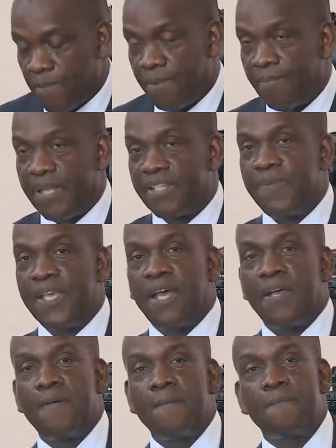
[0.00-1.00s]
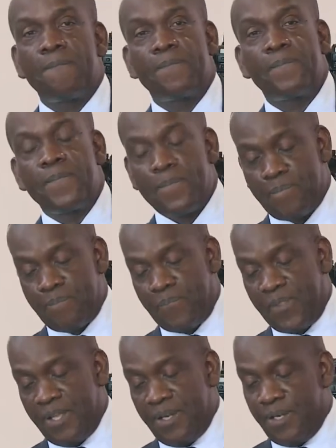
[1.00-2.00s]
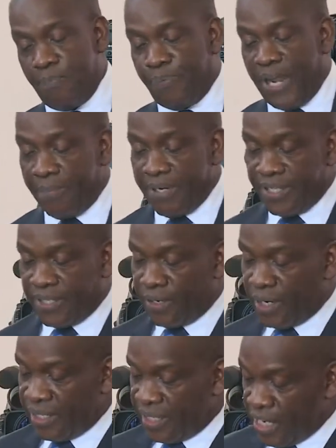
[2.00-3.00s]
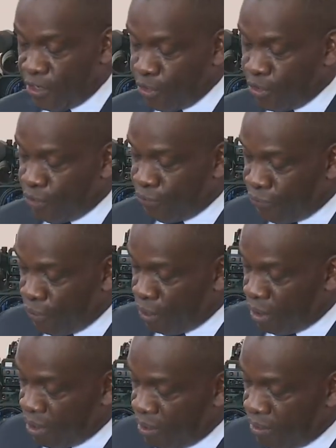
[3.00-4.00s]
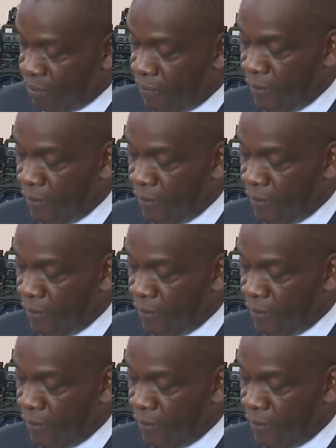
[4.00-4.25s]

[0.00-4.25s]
Madam Speaker, the Prime Minister continues to fall